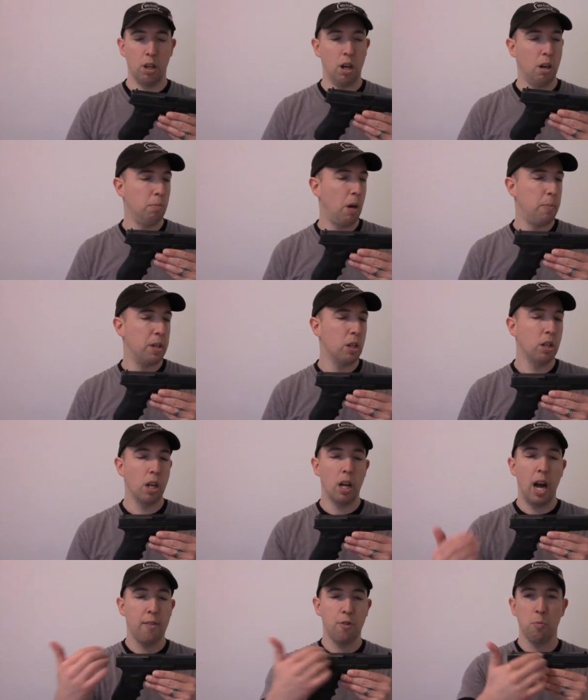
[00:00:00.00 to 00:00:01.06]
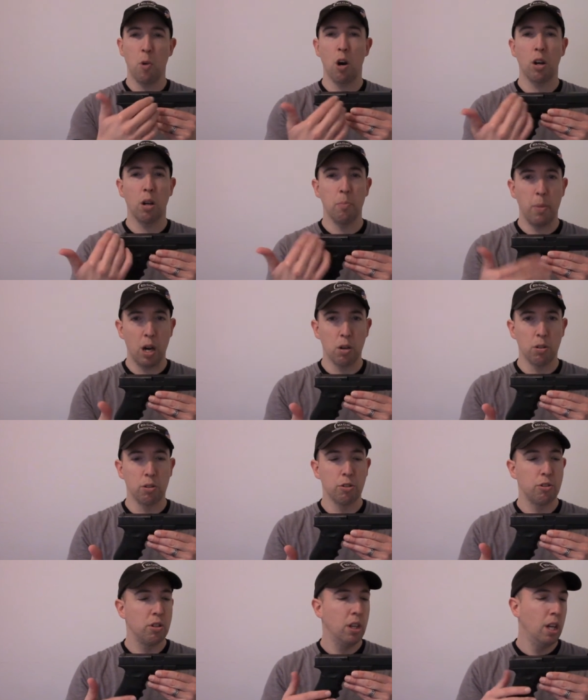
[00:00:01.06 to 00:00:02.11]
Um, I mean, you can get aftermarket
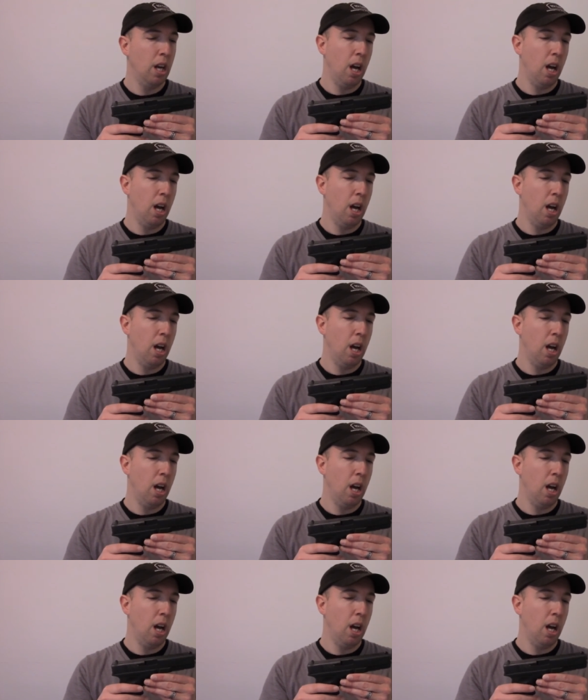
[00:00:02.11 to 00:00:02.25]
barrels,